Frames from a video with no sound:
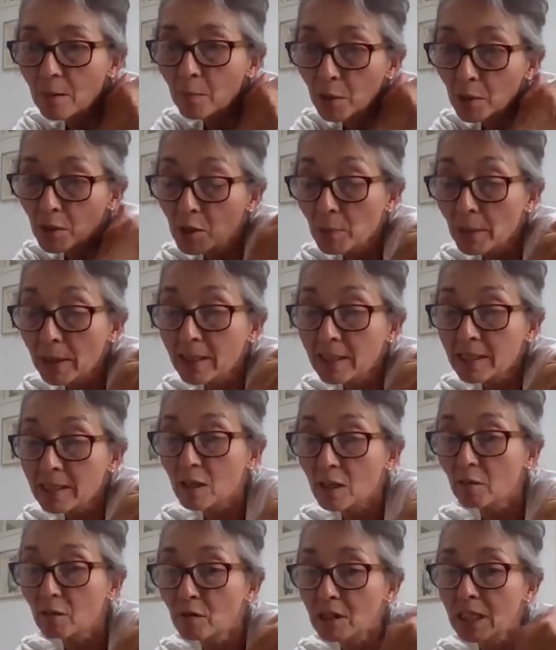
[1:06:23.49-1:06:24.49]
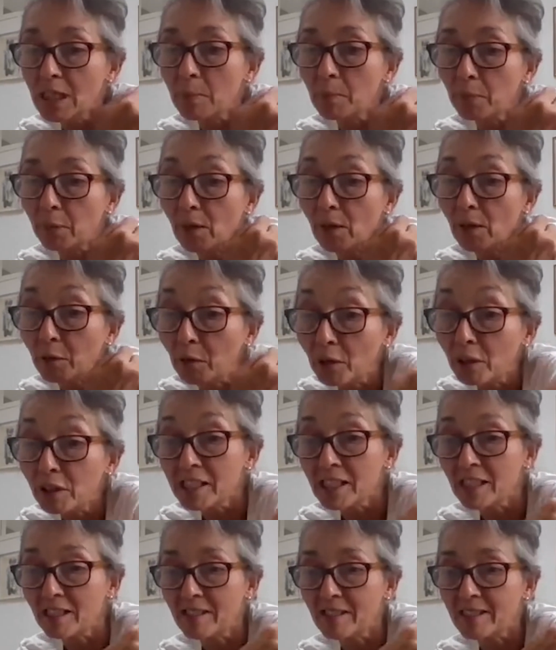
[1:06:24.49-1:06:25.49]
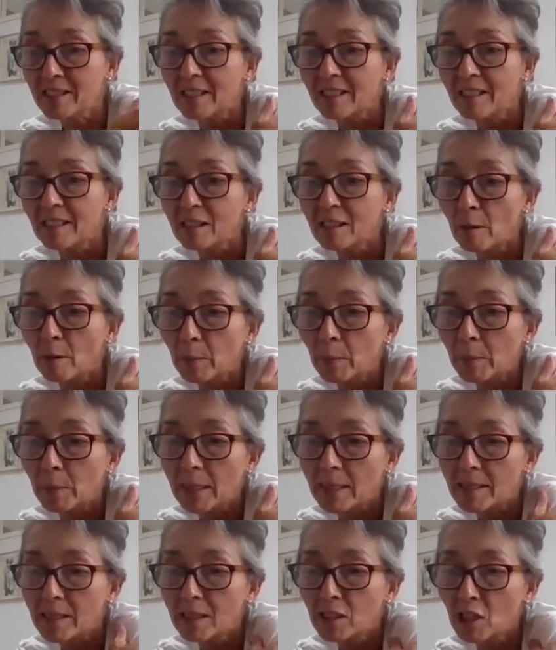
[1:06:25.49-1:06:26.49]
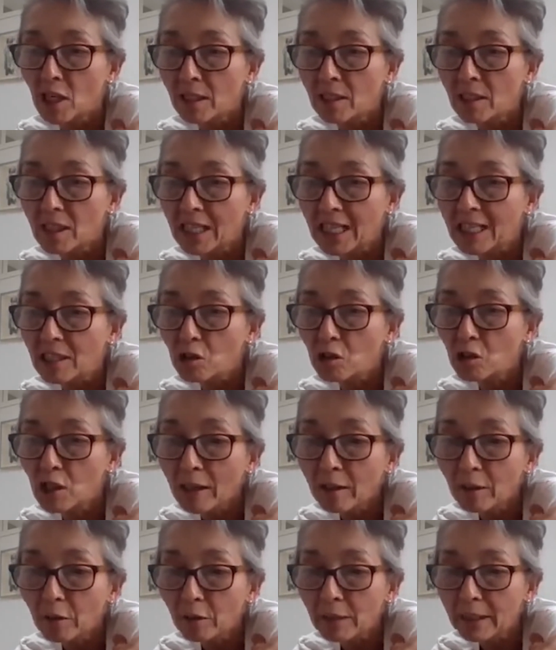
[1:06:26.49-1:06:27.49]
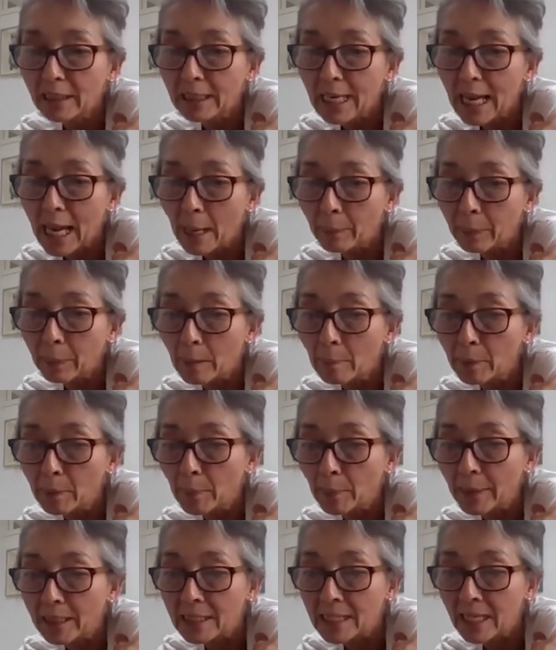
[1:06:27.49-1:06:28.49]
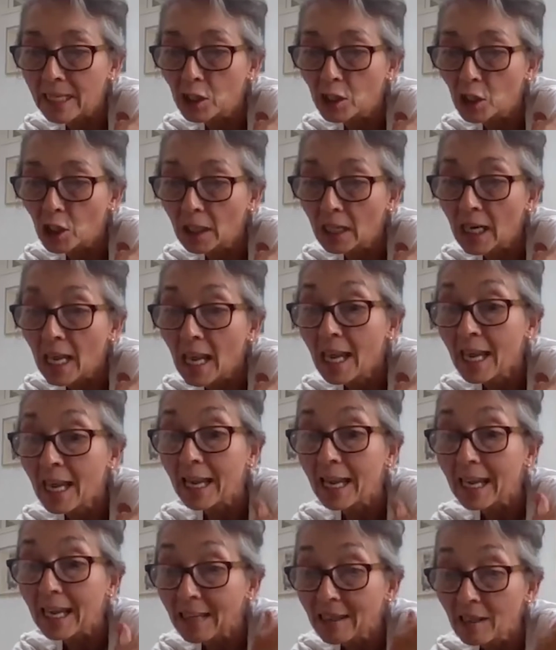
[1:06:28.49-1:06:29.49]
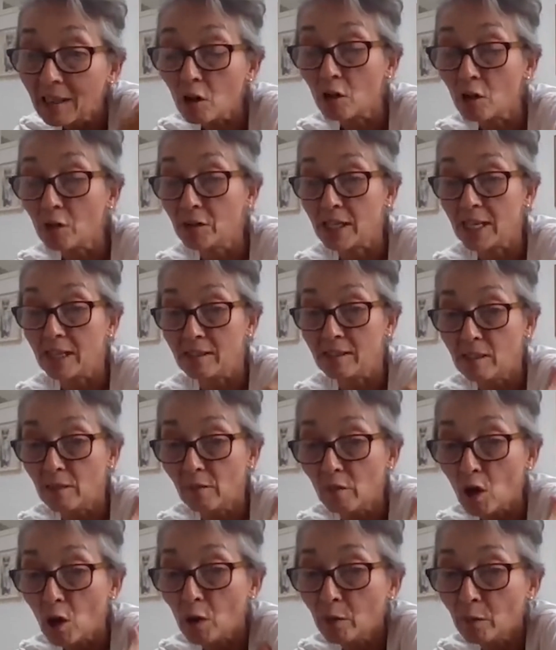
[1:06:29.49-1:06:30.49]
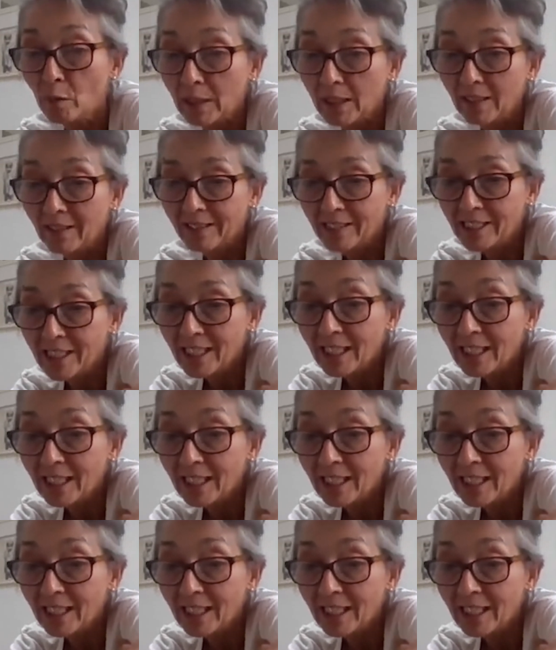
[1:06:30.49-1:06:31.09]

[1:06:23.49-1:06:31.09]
possibility of deprioritizing the WPS agenda in general and that implementation in the context of COVID-19?